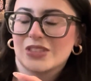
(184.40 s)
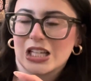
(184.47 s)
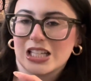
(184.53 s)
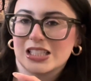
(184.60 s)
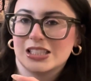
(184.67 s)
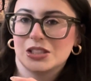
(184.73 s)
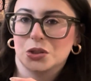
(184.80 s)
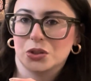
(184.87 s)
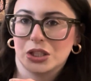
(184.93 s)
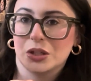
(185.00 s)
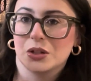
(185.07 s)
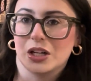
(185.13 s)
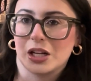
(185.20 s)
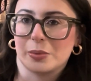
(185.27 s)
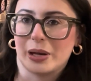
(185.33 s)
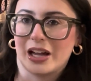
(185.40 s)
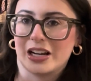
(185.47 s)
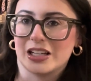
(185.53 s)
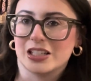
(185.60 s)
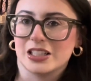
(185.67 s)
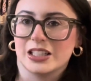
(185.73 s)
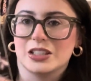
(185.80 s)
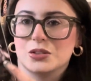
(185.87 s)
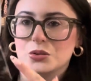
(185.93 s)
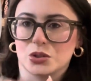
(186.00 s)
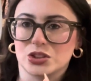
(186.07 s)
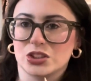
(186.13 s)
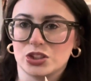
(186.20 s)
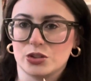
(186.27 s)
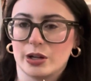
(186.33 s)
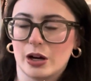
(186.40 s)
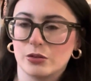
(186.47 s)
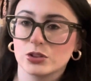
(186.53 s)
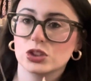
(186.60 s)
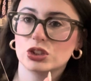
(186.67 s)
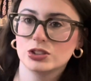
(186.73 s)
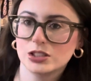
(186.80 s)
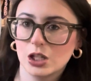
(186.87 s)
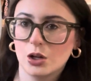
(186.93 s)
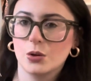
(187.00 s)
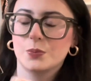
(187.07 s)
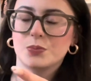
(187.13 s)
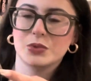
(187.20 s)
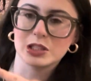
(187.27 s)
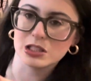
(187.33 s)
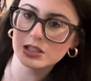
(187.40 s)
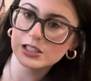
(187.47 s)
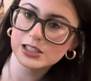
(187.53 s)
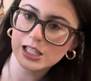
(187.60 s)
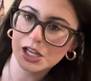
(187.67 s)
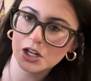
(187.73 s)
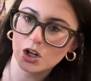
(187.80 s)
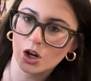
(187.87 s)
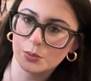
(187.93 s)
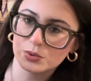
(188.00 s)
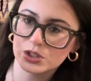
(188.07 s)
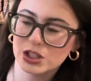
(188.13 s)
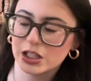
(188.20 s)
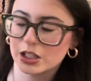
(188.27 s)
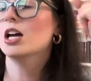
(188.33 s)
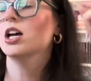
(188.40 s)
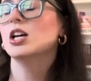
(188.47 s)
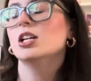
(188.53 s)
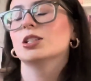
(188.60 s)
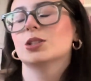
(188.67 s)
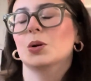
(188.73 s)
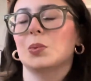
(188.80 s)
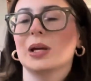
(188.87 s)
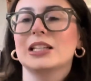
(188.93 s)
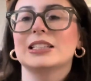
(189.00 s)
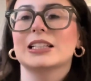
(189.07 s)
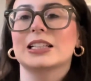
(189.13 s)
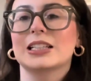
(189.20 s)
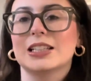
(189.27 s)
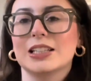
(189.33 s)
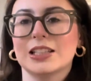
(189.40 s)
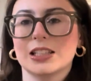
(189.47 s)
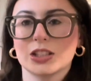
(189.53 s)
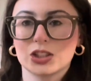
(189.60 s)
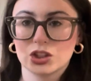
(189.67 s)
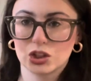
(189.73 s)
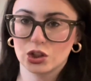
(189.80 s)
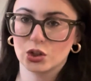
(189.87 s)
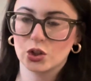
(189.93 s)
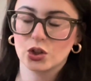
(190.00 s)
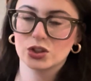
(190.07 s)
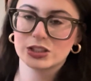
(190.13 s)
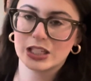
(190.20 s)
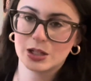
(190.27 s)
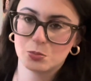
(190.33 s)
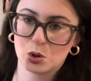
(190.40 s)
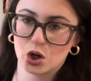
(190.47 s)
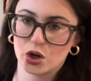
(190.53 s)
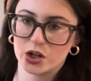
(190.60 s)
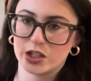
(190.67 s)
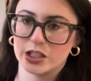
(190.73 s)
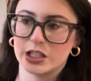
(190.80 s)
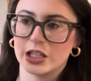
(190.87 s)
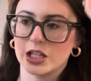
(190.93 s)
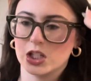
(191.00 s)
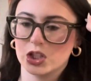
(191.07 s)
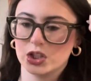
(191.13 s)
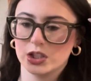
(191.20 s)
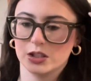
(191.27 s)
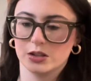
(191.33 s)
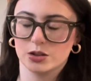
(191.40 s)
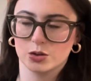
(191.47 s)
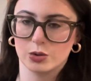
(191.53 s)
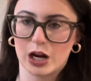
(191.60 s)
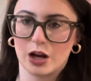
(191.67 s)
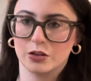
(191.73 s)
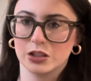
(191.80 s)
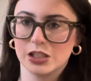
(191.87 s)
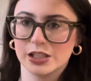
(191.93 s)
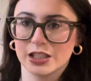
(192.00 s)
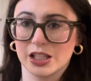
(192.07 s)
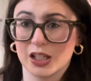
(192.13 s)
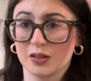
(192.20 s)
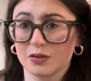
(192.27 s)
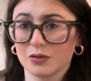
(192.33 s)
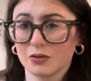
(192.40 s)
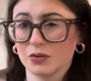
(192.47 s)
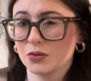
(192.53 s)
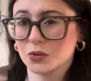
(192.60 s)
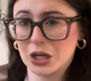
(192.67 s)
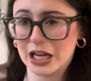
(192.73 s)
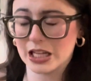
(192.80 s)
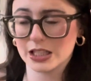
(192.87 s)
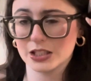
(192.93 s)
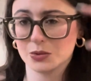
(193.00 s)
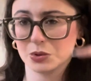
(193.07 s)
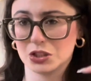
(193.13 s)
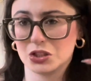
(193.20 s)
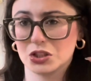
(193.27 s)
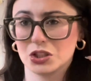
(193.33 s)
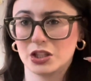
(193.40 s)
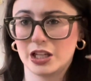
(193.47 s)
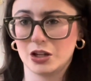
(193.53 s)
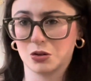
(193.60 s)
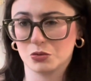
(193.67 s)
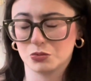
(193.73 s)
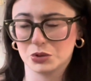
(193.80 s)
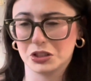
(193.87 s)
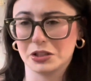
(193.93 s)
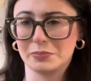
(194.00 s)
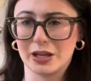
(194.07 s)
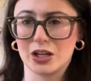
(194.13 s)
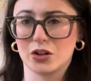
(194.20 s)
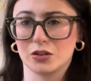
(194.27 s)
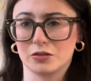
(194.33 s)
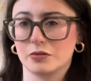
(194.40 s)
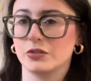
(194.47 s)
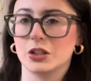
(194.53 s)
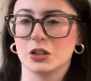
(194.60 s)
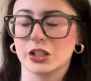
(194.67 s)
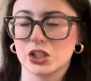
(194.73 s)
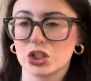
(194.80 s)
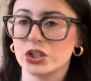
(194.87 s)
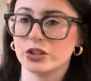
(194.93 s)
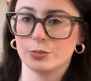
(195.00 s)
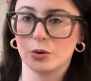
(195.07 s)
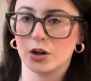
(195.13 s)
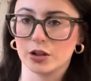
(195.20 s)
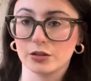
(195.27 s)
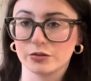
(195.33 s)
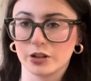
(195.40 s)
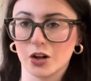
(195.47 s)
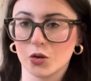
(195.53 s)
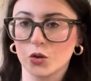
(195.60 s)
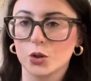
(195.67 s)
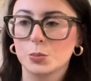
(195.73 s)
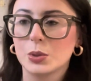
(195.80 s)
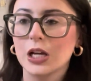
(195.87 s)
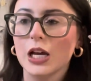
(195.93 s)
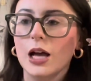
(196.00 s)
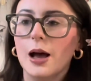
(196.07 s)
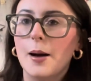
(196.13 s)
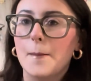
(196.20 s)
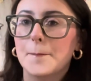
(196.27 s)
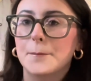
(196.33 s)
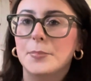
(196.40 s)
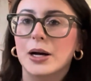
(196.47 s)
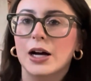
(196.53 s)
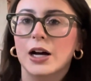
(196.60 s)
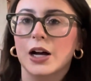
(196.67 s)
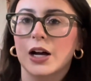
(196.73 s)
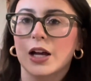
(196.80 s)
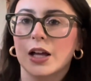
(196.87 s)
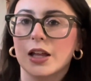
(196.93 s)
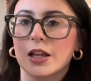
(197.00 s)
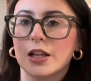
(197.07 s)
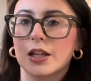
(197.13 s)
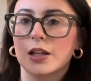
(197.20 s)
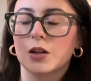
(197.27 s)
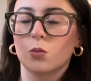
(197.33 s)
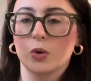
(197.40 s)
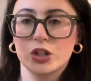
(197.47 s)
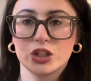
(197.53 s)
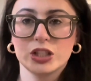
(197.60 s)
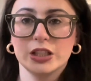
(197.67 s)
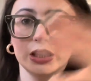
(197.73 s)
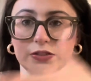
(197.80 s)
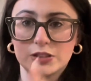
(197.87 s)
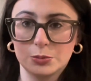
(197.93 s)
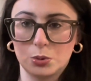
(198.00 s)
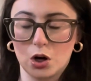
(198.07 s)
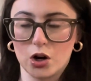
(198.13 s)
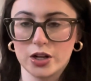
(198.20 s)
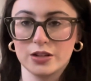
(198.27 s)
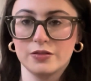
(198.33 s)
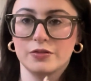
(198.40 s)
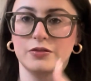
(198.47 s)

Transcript: still hearing about it like grosses you out. So this is the second option. So basically this girl is at a party and she's around these like friends, which they don't really make her feel like she's a part of the friend group, but when she leaves the party,